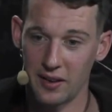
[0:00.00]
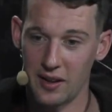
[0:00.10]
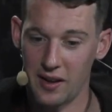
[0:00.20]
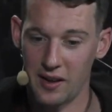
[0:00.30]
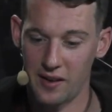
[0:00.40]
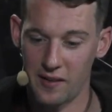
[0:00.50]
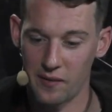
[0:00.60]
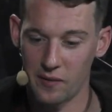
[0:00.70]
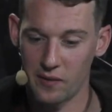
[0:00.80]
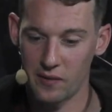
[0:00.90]

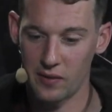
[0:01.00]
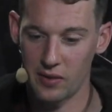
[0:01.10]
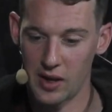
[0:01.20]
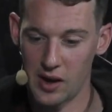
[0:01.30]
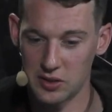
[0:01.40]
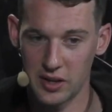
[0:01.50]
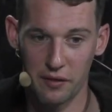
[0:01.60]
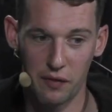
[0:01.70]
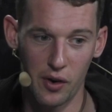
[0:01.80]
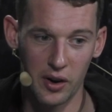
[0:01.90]
I was
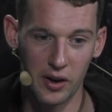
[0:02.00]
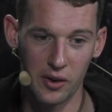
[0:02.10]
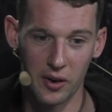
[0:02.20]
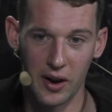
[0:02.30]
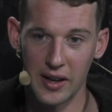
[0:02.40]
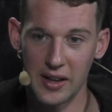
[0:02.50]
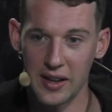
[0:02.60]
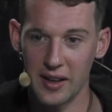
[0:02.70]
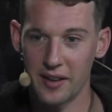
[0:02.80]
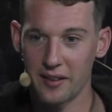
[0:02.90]
looking forward to going to
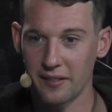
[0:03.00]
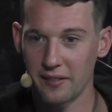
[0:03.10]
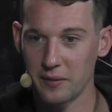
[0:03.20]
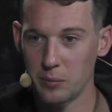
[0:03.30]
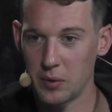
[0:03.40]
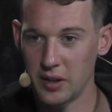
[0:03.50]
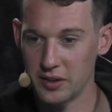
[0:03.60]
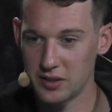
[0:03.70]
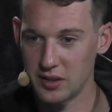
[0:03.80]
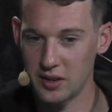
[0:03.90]
IKEA, but
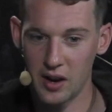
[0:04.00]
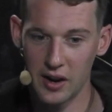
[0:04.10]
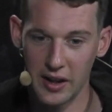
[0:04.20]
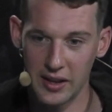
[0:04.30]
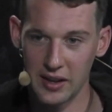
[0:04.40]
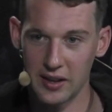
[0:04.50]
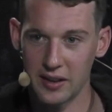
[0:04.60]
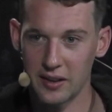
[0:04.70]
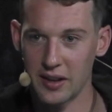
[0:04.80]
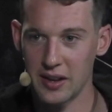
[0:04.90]
there's not an
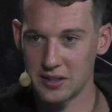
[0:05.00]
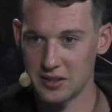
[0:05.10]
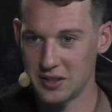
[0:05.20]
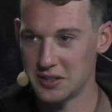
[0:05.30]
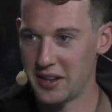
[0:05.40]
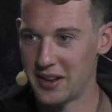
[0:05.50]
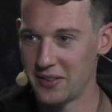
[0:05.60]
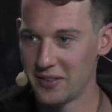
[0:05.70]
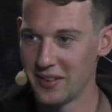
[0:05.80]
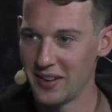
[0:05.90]
IKEA, I guess, in this
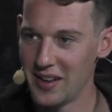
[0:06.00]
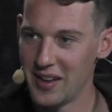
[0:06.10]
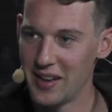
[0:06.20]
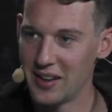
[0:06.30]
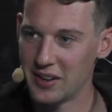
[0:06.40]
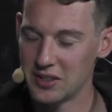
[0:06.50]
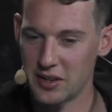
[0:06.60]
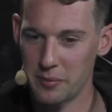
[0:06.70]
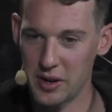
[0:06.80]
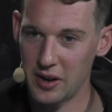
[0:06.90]
town. Because
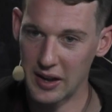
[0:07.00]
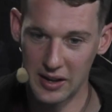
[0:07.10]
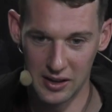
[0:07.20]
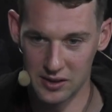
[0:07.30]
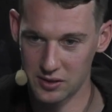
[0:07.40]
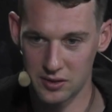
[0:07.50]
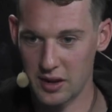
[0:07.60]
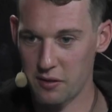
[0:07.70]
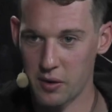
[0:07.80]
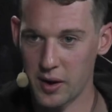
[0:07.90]
I've been to IKEAs
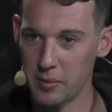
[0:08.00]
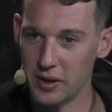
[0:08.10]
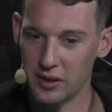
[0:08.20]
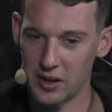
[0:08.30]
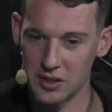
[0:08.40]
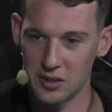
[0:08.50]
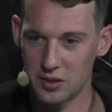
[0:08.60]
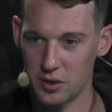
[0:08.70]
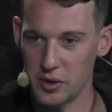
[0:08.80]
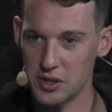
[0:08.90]
everywhere, but because
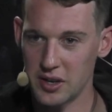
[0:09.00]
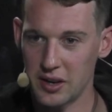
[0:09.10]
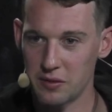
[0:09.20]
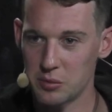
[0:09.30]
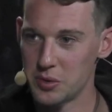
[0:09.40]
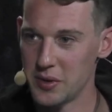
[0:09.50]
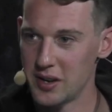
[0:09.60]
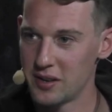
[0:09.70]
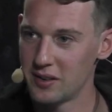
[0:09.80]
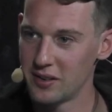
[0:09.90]
it's originated from
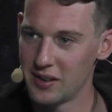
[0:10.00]
Sweden.